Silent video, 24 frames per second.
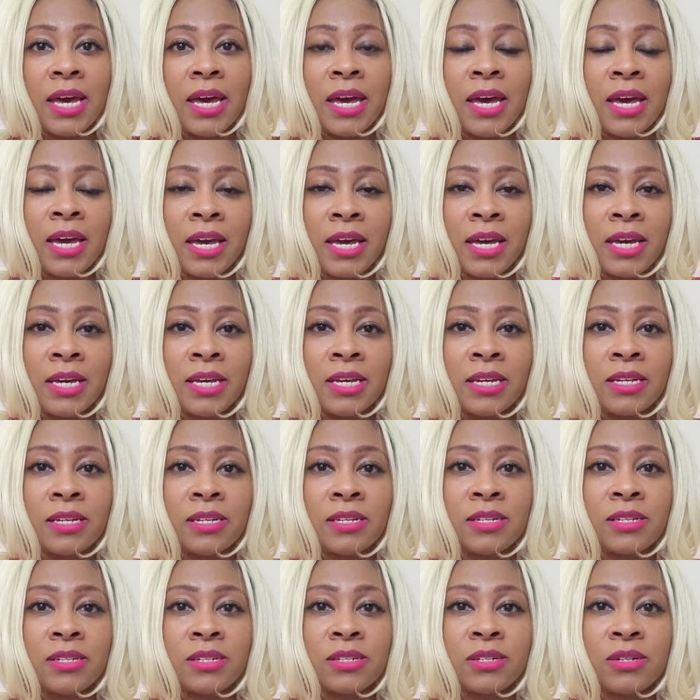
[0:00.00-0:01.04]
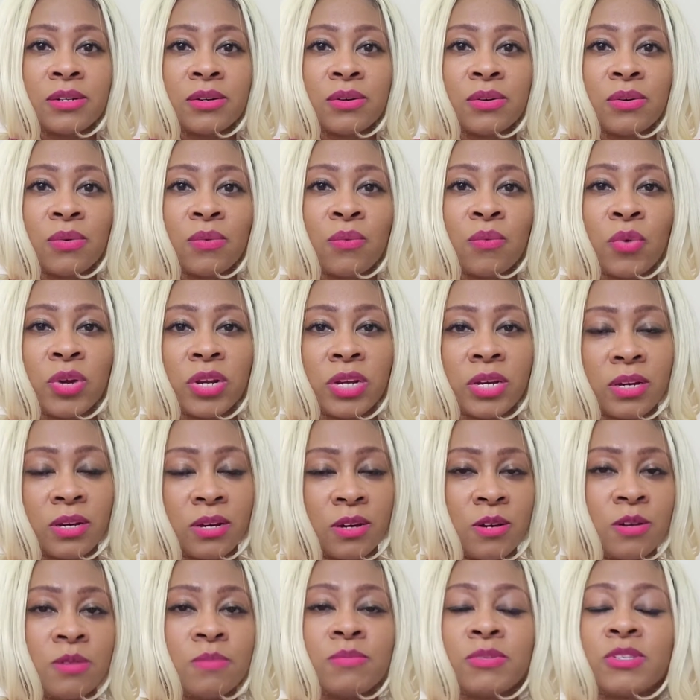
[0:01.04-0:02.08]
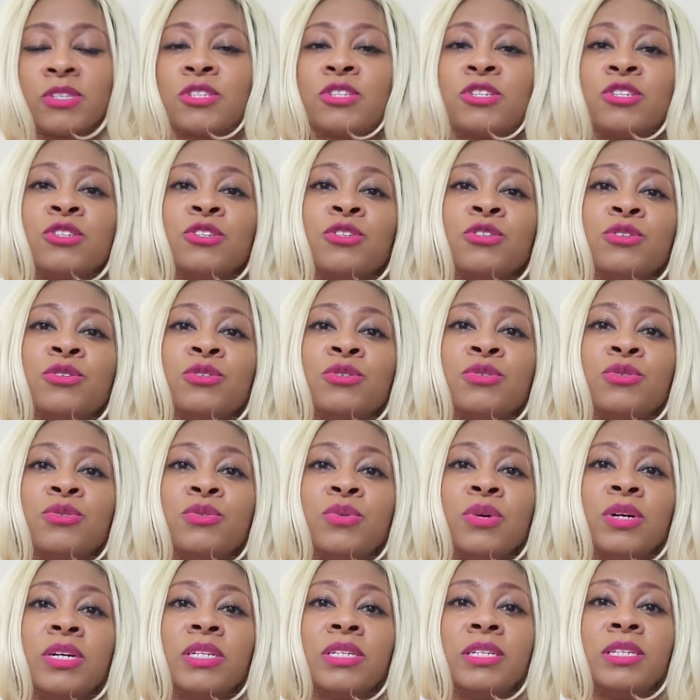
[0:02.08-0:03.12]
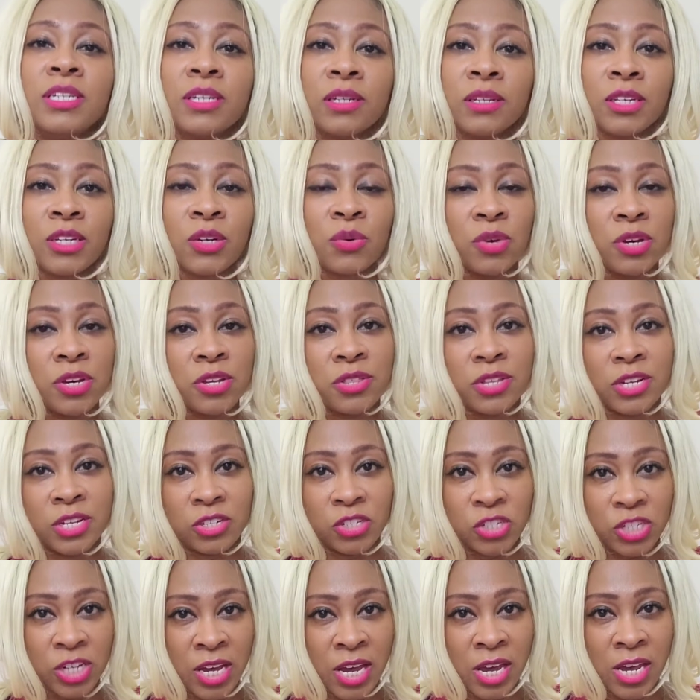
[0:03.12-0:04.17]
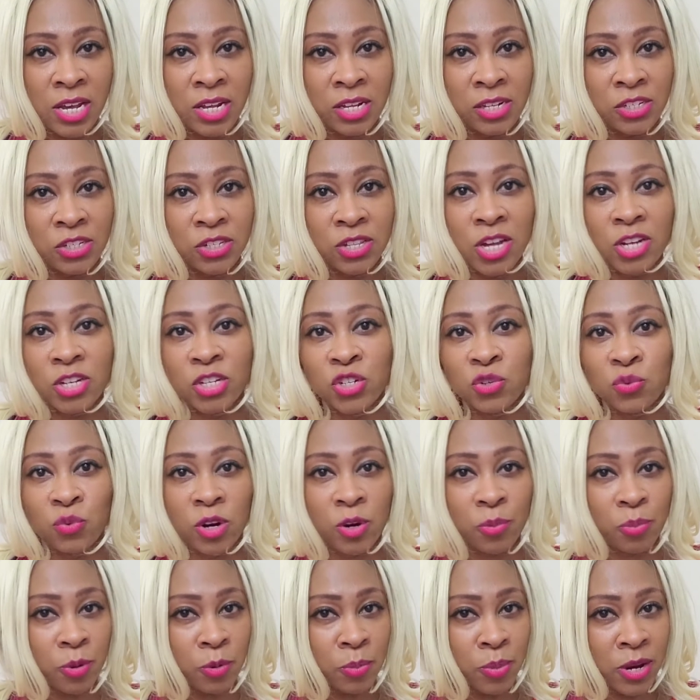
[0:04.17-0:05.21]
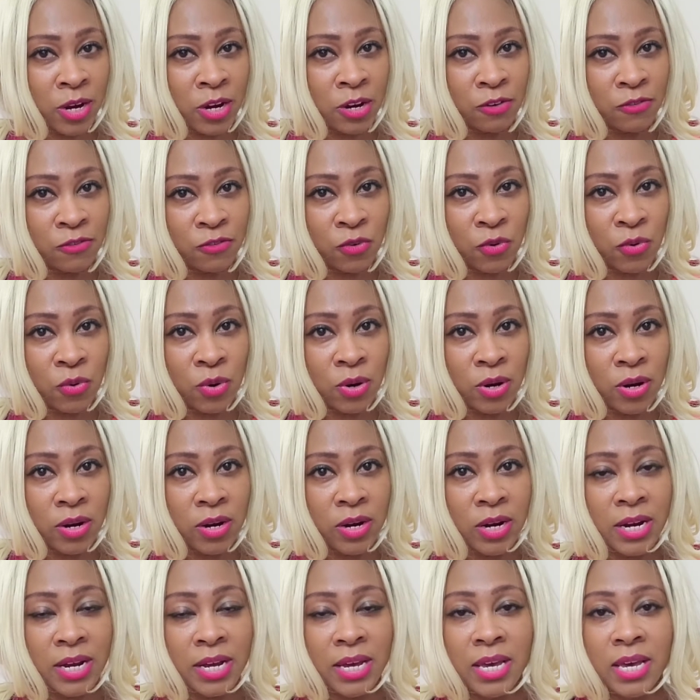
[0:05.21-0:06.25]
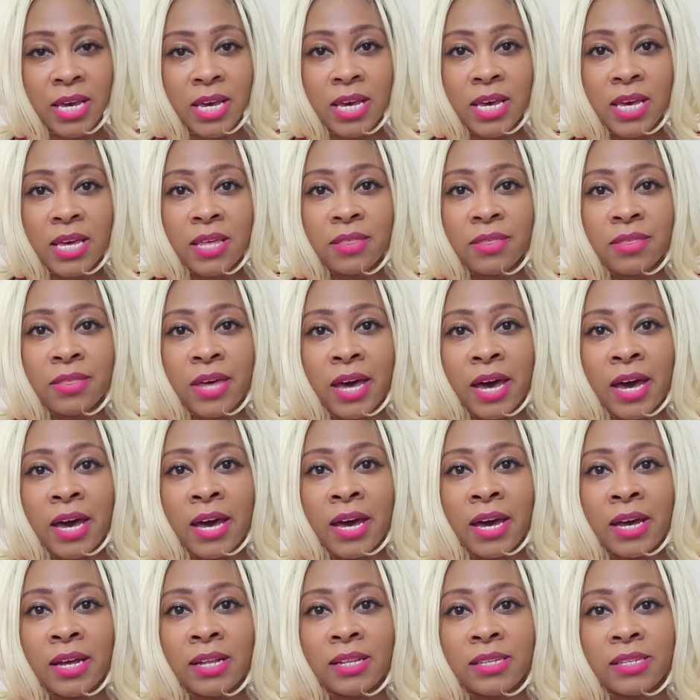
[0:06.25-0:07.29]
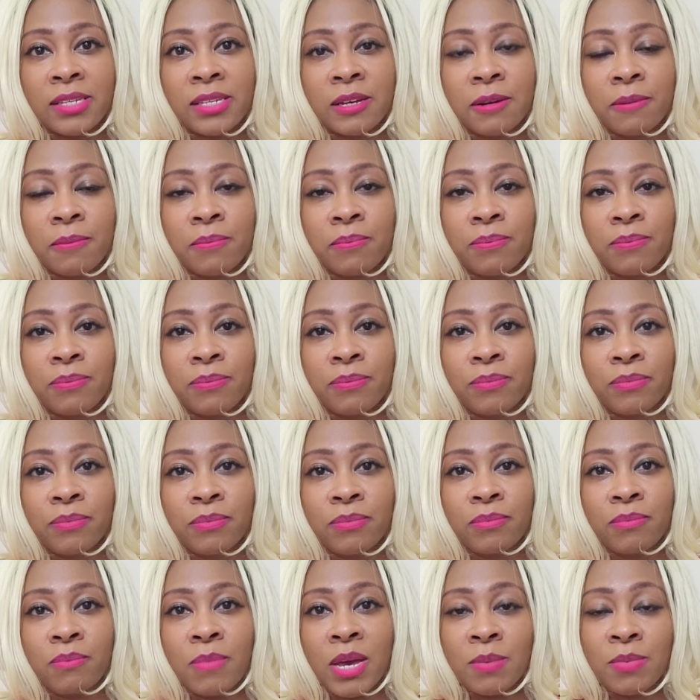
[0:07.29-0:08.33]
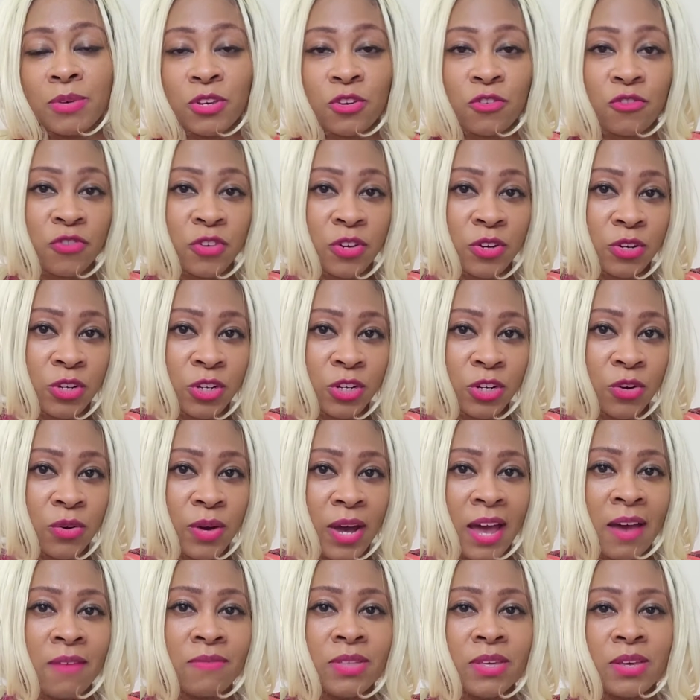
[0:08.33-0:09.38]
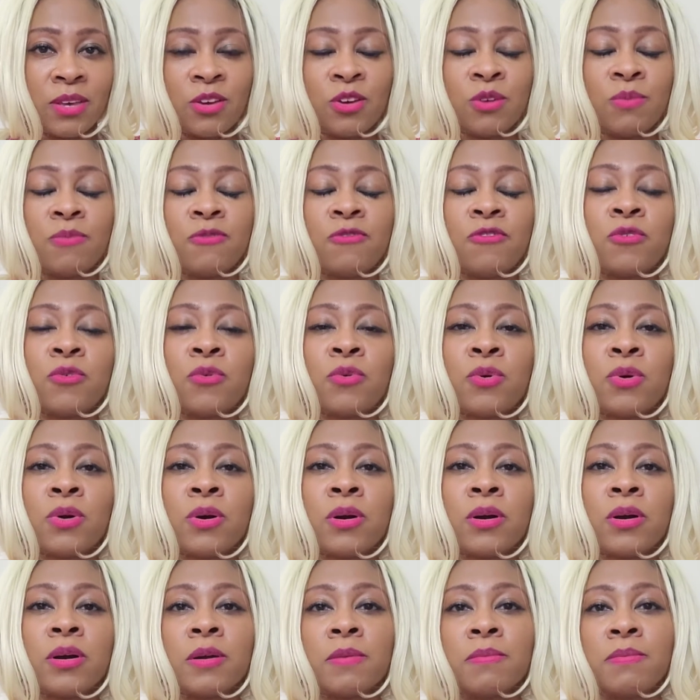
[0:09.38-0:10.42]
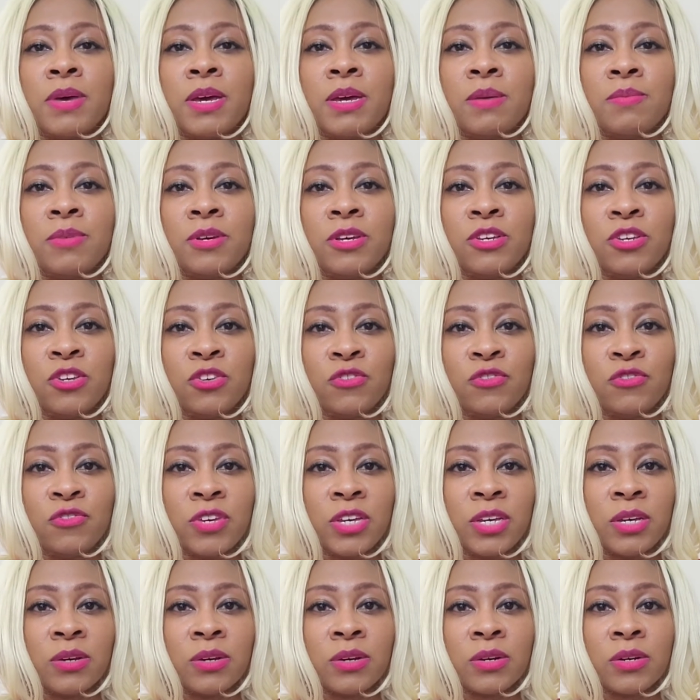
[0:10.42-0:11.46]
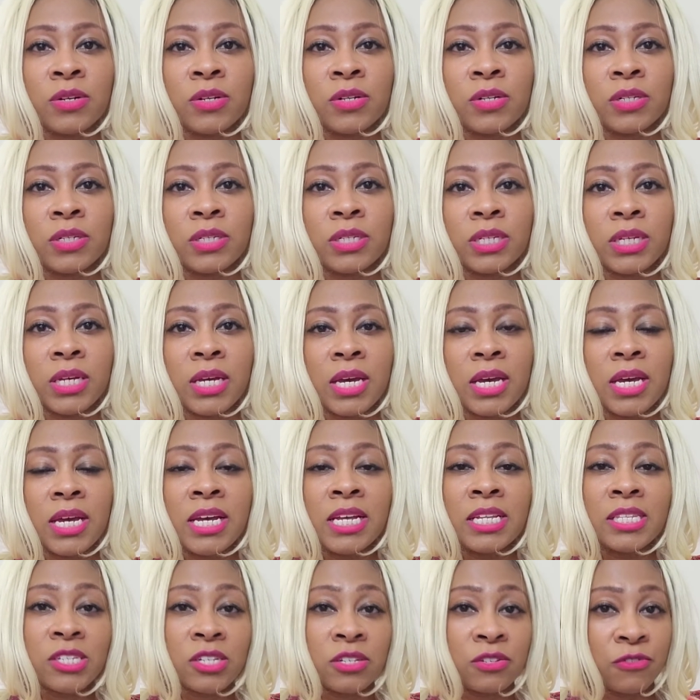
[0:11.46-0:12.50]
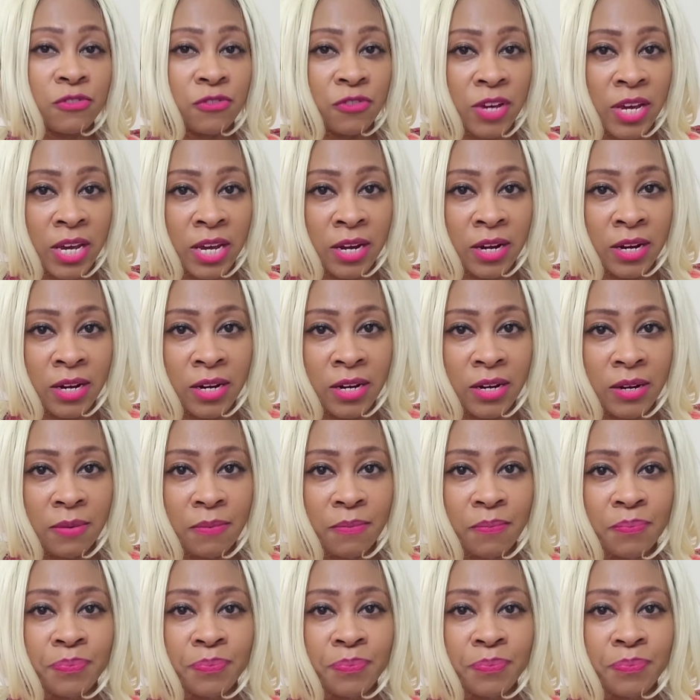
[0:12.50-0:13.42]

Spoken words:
And when it comes to dealing with a change that you weren't prepared for, that maybe you feel you don't have the help for, or maybe you feel it's unfair,